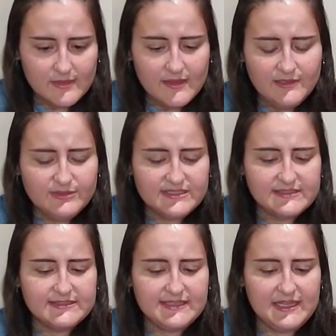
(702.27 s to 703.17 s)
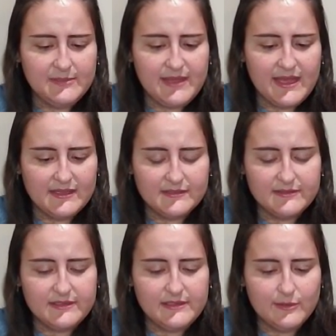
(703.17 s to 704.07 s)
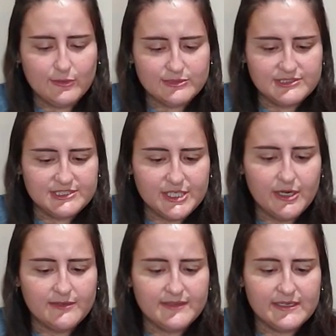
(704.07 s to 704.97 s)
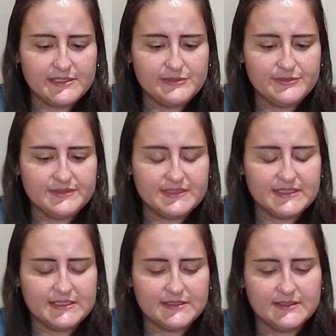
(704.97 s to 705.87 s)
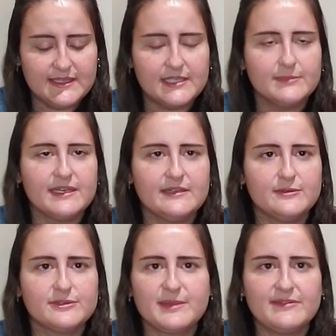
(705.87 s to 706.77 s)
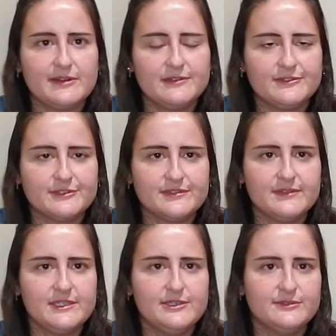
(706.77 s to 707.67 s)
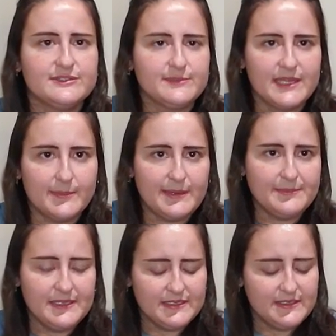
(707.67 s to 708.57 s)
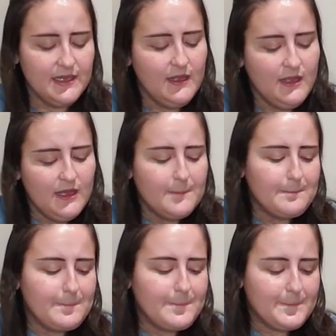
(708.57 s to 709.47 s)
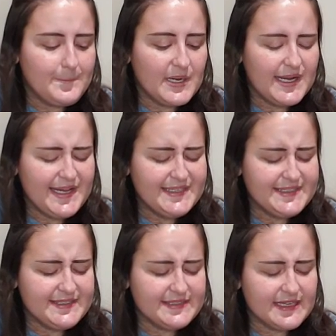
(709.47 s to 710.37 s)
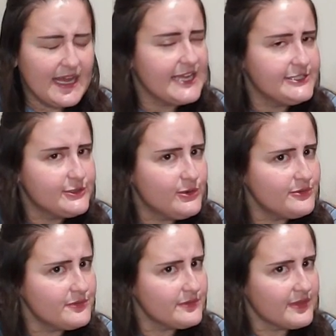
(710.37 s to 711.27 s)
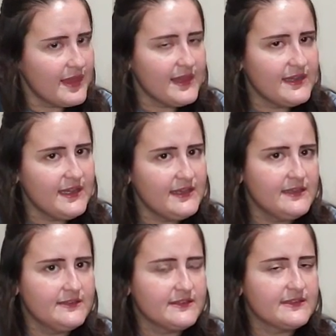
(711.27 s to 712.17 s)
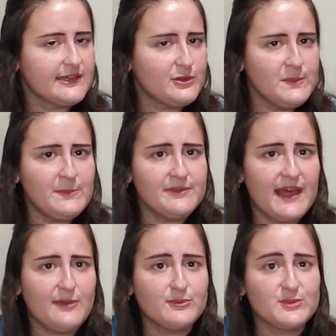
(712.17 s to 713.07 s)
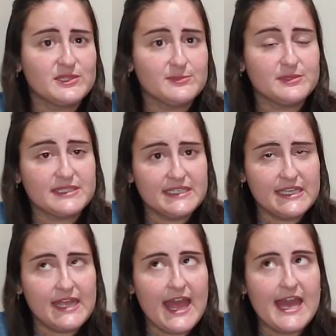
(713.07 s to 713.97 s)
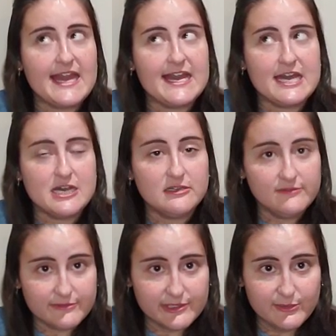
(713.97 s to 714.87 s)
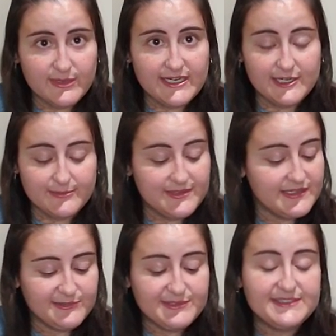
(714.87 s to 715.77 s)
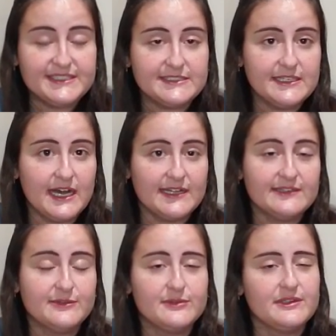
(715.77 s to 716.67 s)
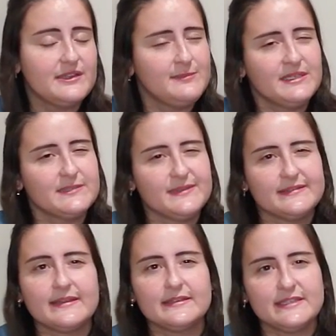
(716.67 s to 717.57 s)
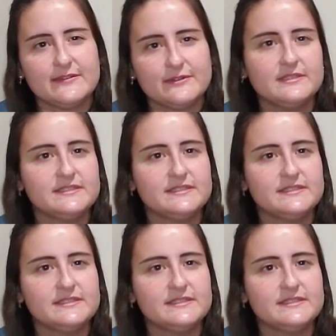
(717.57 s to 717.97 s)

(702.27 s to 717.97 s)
it was the same as the orange yarn that I used in like one of my very first videos to make a pumpkin. But I don't think it is, because I remember that one splitting everywhere, but this one did not. So it must be slightly different.